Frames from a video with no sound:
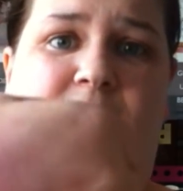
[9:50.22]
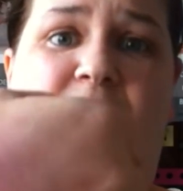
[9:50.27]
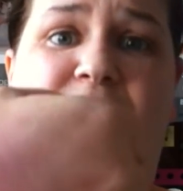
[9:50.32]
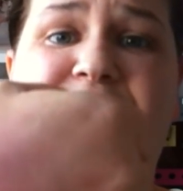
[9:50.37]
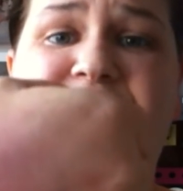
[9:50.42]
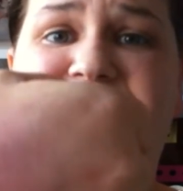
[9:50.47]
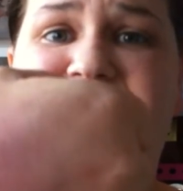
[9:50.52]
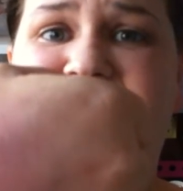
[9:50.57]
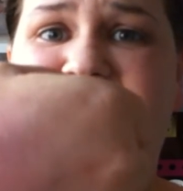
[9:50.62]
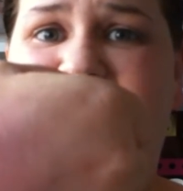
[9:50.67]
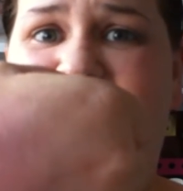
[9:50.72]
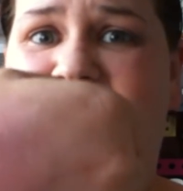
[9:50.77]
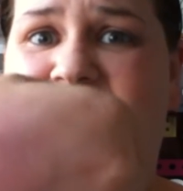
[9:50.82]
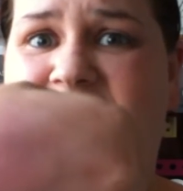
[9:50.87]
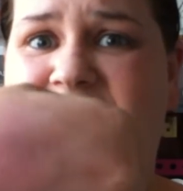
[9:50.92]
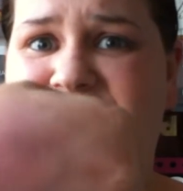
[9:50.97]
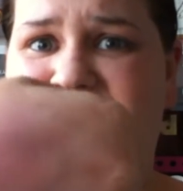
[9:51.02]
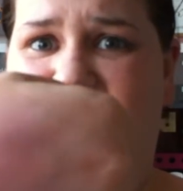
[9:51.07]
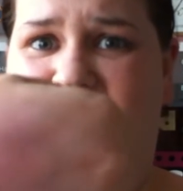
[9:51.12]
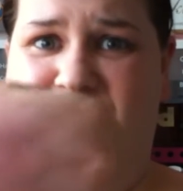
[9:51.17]
Honestly,
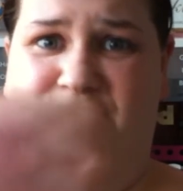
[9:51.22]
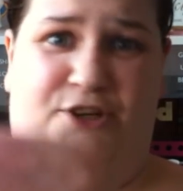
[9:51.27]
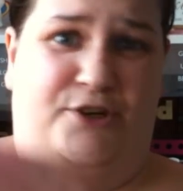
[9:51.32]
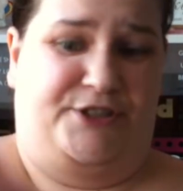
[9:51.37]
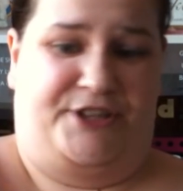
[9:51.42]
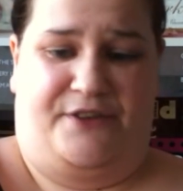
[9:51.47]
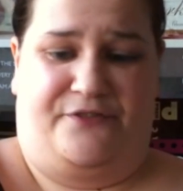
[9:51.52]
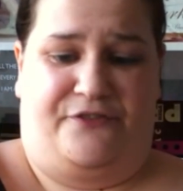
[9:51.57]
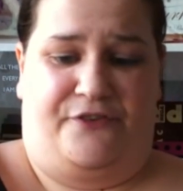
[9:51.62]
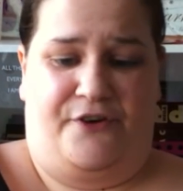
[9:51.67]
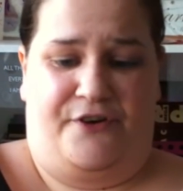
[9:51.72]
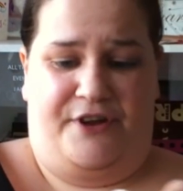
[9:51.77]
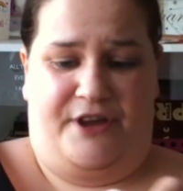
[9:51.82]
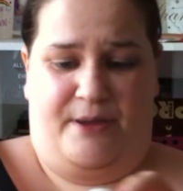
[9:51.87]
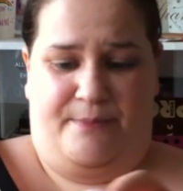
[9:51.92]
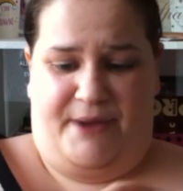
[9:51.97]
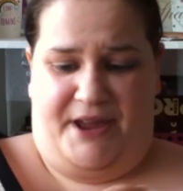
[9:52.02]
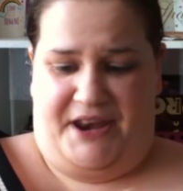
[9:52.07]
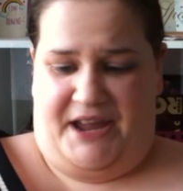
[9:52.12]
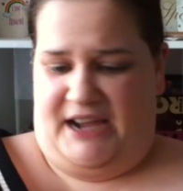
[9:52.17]
guys, I'd use it for
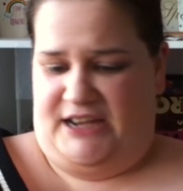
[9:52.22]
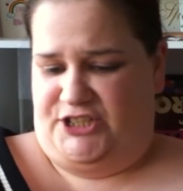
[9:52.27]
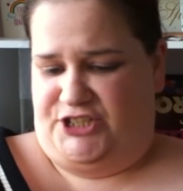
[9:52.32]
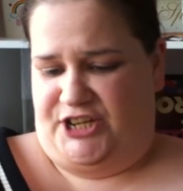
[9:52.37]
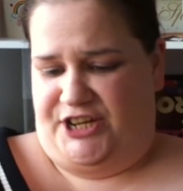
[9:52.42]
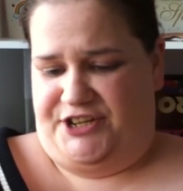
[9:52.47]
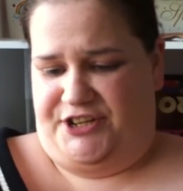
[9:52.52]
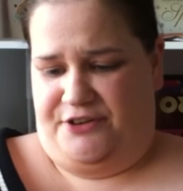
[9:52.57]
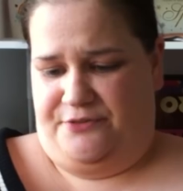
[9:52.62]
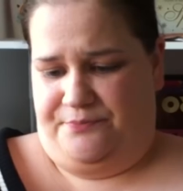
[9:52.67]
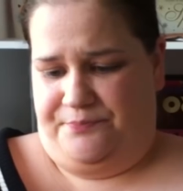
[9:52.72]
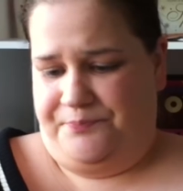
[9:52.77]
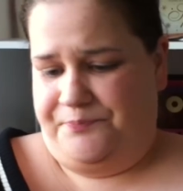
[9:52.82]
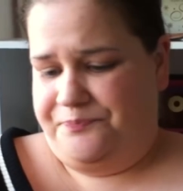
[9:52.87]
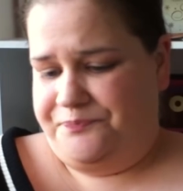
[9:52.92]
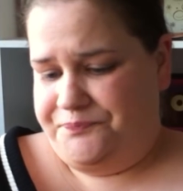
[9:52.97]
an eyeshadow.